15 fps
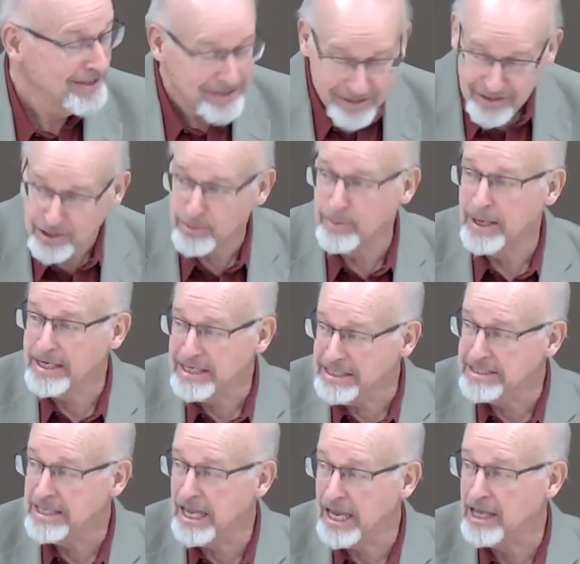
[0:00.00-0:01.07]
Everybody get
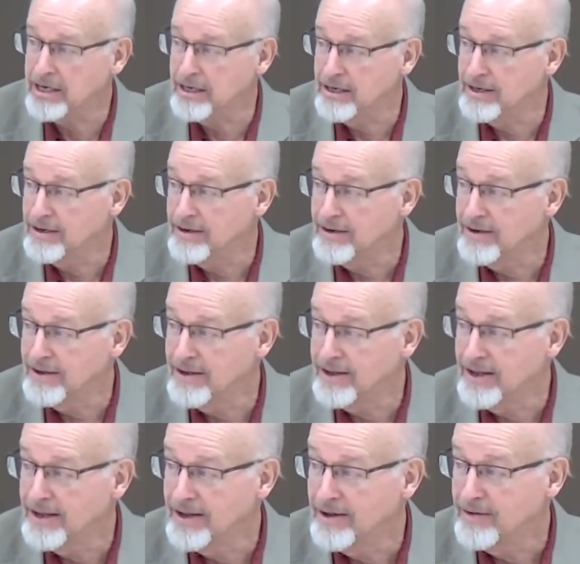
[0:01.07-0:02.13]
that?
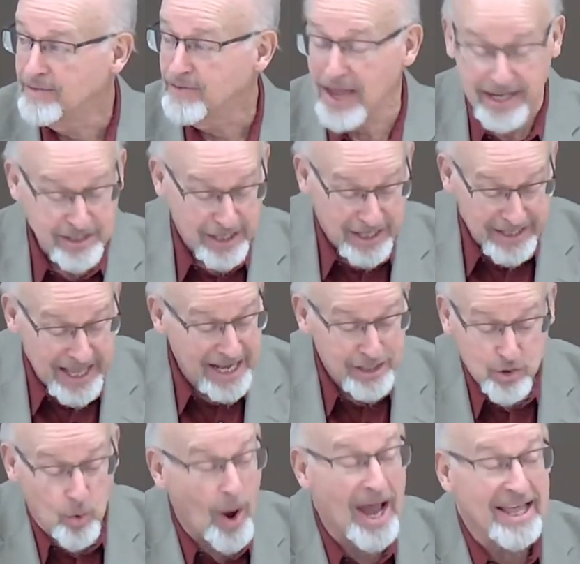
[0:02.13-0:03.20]
That's
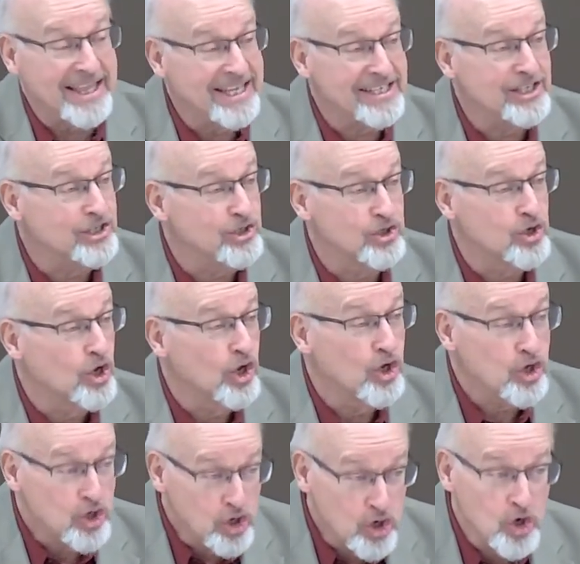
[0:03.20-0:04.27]
why this is
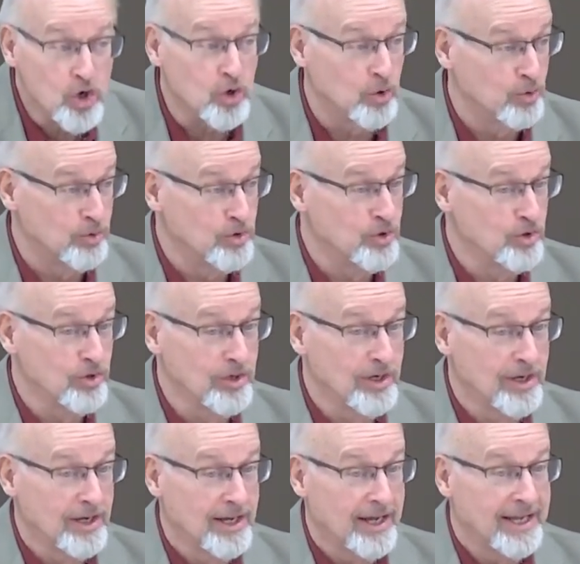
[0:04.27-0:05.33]
huge.
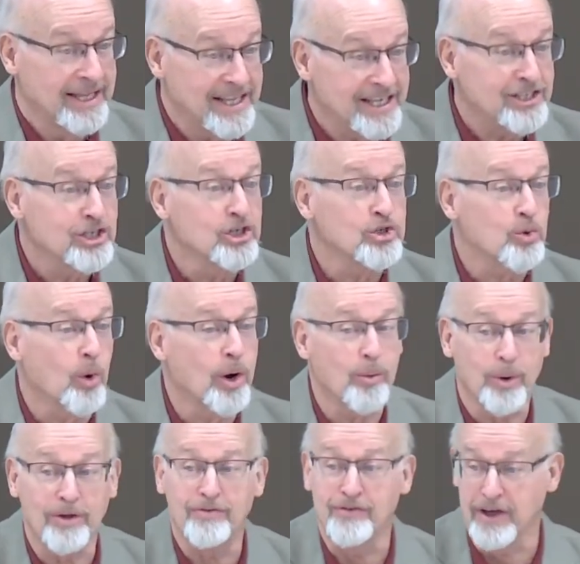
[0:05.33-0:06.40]
This is where
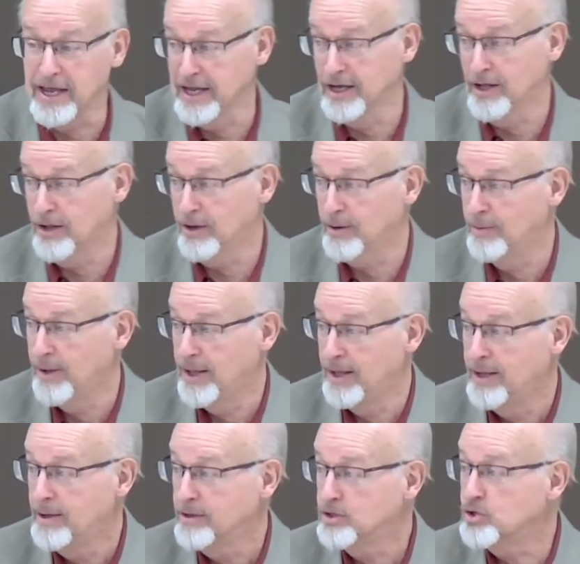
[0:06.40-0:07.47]
we fail.
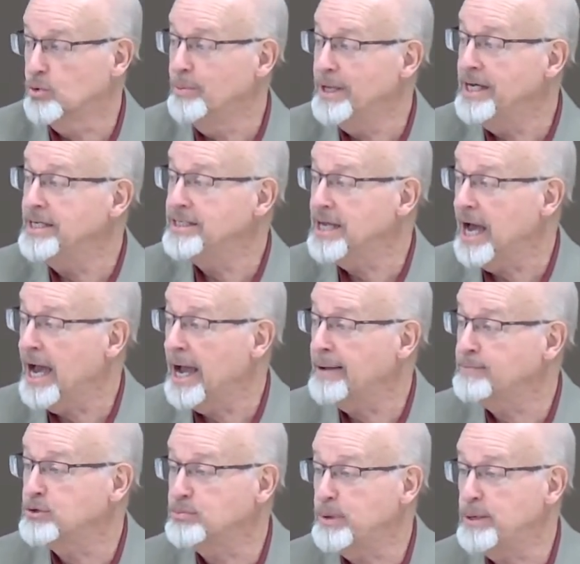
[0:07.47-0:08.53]
So many
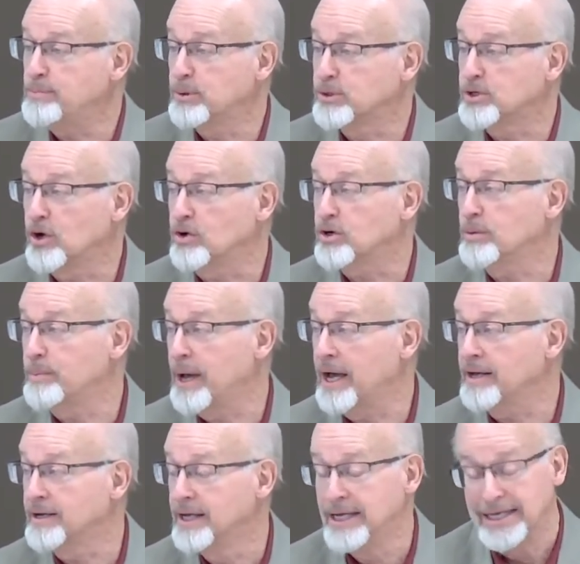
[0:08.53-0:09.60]
times people talk about,
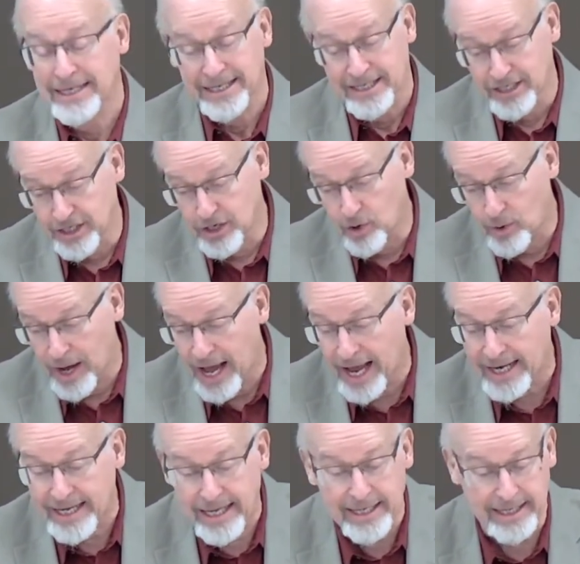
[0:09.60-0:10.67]
you know, I
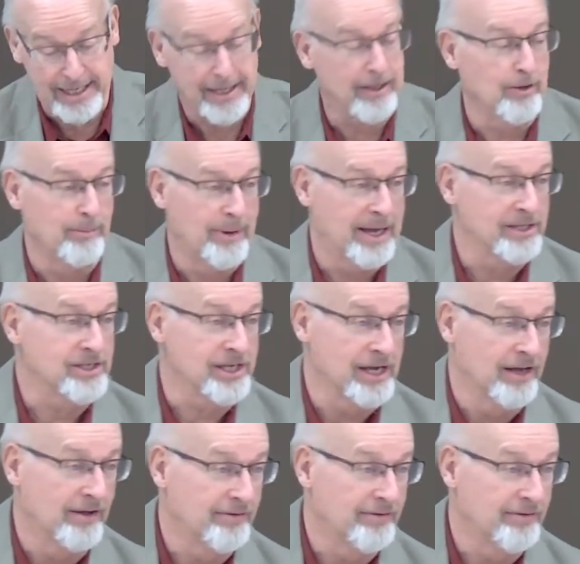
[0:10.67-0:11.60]
can't help myself.